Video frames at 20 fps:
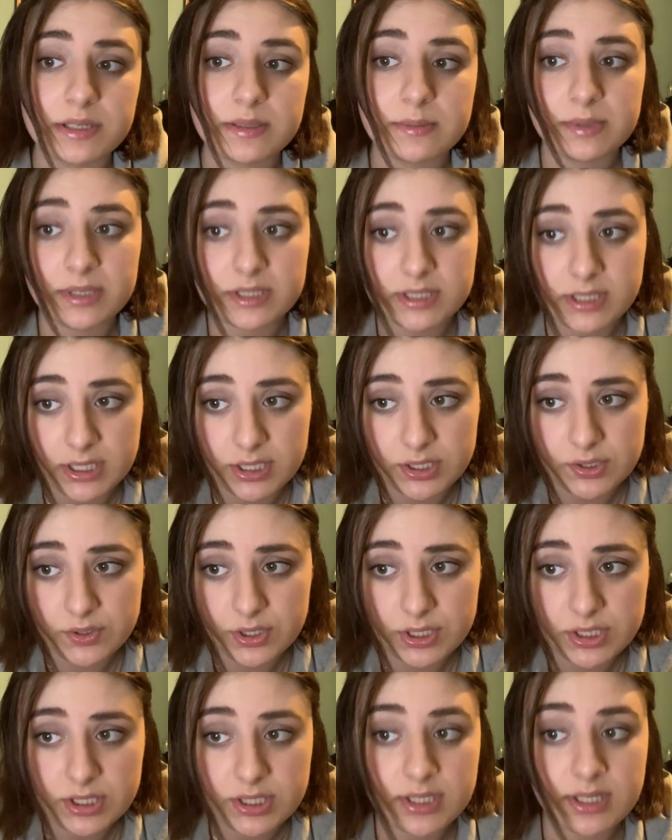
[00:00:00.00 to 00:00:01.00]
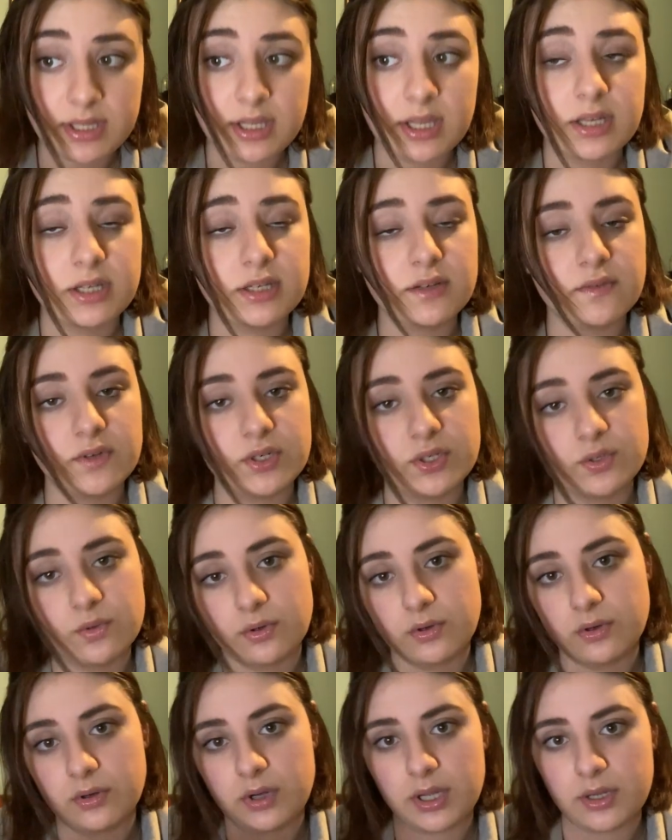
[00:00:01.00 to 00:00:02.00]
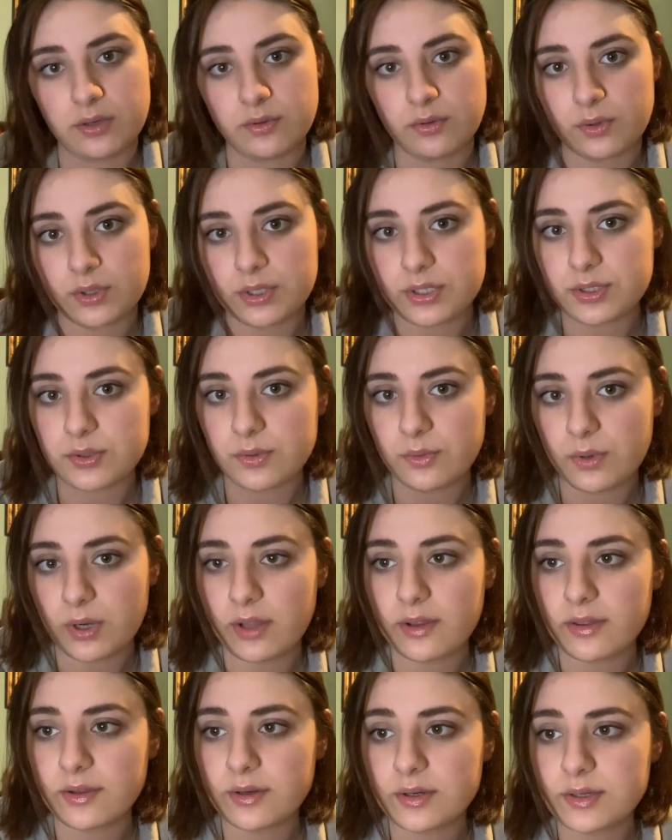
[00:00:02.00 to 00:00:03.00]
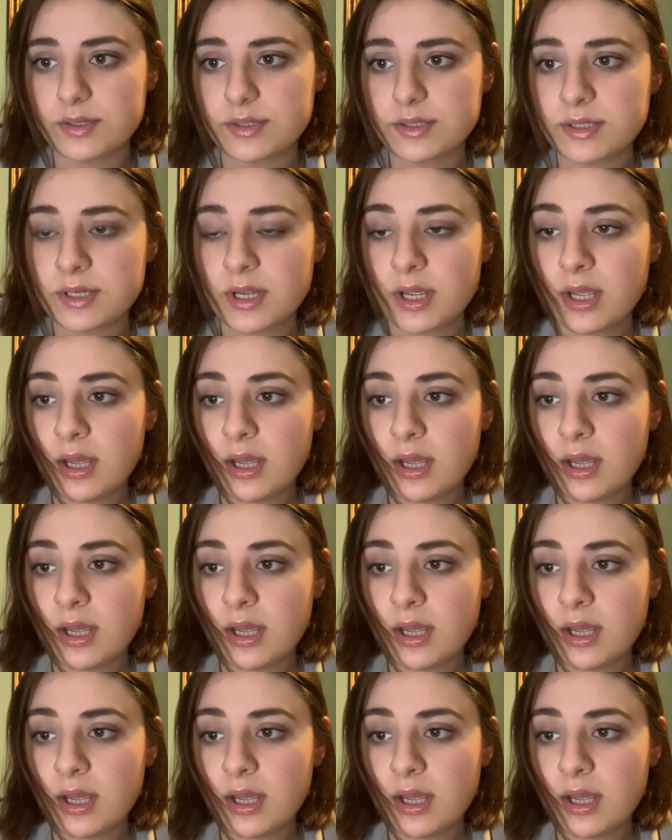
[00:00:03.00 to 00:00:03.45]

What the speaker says: to be dangerous to the individual and or to others.